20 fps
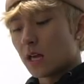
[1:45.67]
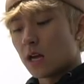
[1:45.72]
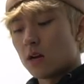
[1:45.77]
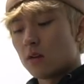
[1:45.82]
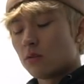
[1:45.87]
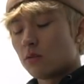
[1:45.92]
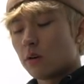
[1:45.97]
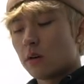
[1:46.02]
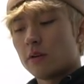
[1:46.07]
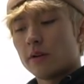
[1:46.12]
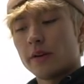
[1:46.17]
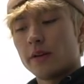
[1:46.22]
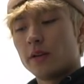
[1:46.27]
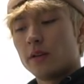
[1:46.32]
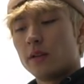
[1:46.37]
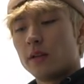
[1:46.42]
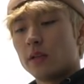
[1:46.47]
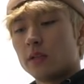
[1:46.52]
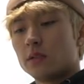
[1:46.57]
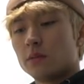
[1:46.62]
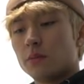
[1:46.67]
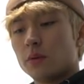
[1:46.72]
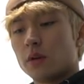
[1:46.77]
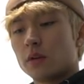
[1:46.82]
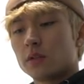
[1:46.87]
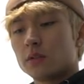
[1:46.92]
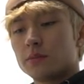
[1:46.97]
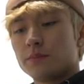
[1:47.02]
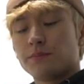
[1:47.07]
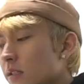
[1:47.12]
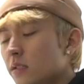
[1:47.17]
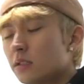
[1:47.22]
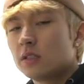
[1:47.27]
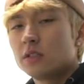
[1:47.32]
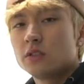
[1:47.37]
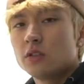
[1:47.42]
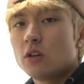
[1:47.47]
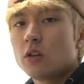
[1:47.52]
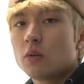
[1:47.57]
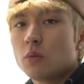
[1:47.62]
I don't know how I did that, to be honest. It's
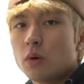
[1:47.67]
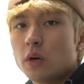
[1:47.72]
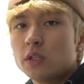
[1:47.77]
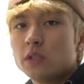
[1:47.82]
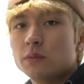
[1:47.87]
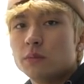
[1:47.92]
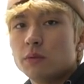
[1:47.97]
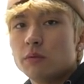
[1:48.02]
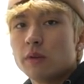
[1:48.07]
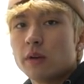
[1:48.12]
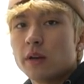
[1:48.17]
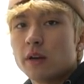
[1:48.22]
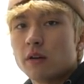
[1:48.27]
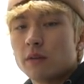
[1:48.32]
because y'all are watching me right